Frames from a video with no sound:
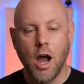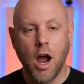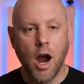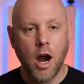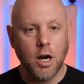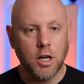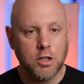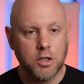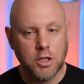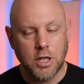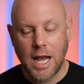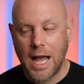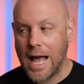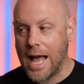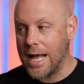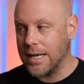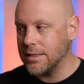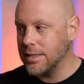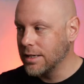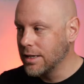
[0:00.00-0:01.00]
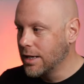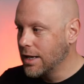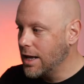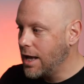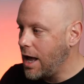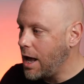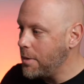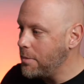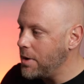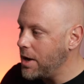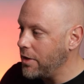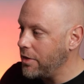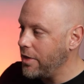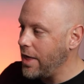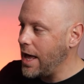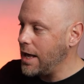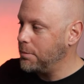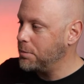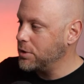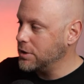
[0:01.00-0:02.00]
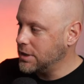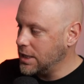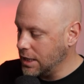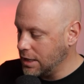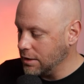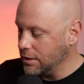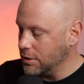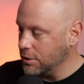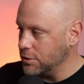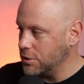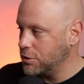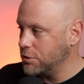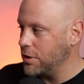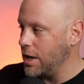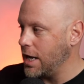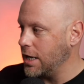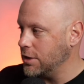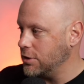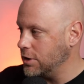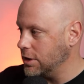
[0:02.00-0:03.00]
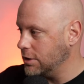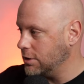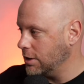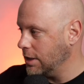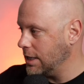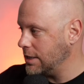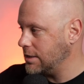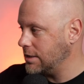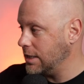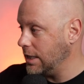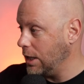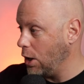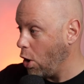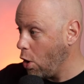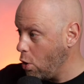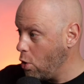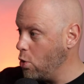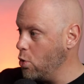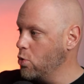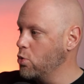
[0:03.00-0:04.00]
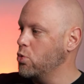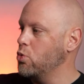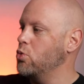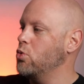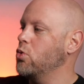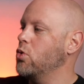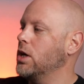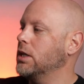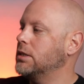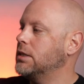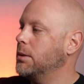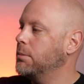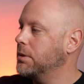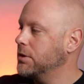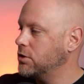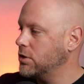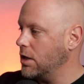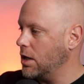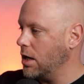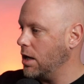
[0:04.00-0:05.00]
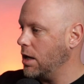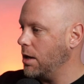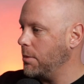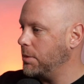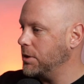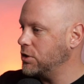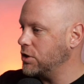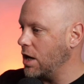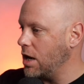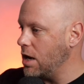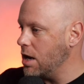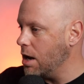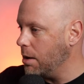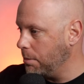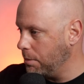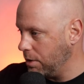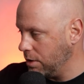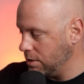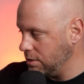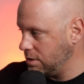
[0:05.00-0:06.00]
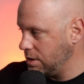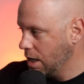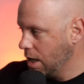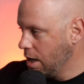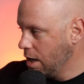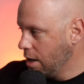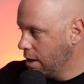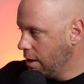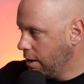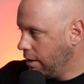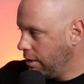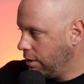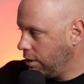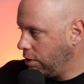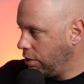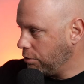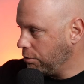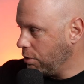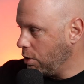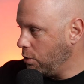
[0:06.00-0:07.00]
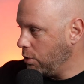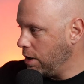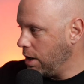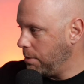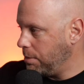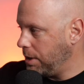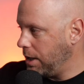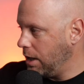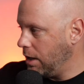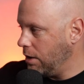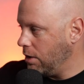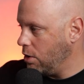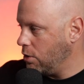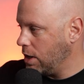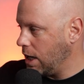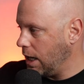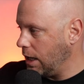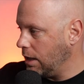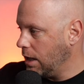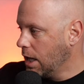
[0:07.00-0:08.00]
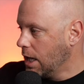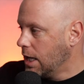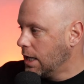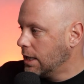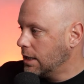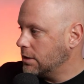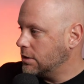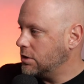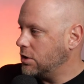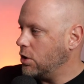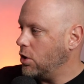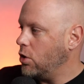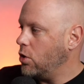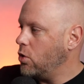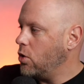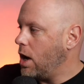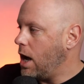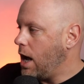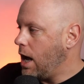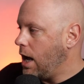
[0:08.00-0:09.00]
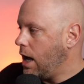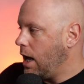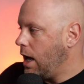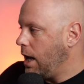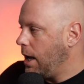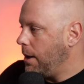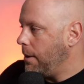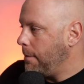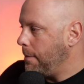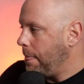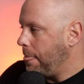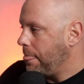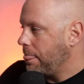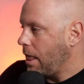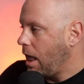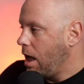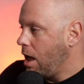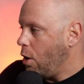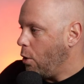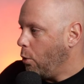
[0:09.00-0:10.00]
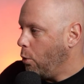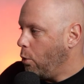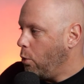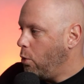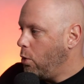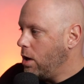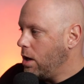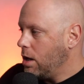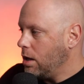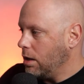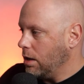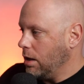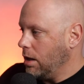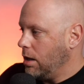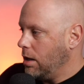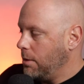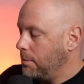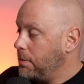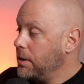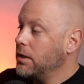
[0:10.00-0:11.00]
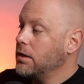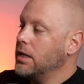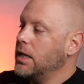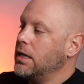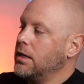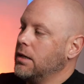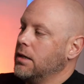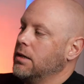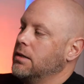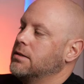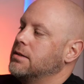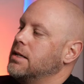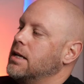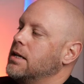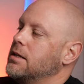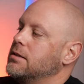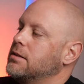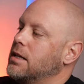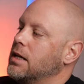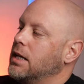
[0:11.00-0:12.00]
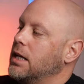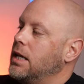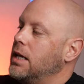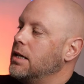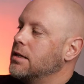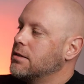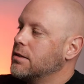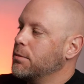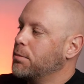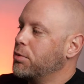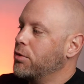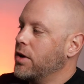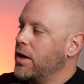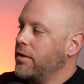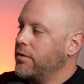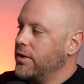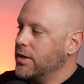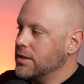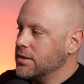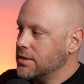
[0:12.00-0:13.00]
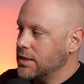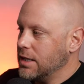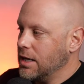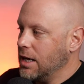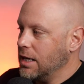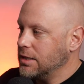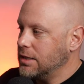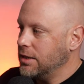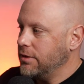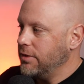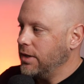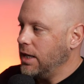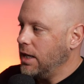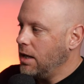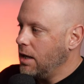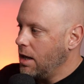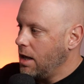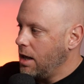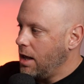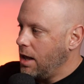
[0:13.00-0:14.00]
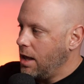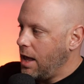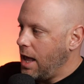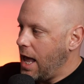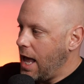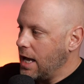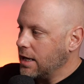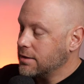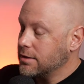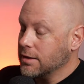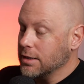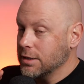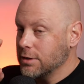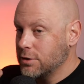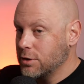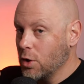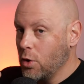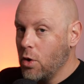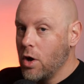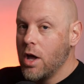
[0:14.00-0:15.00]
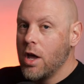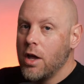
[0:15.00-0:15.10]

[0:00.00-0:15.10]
our chat about that particular strategy. So let's see. Ooh, I see a bunch of numbers thrown up here. Okay, so Bill Linton says that he is the Paravians in ITV. Excellent. So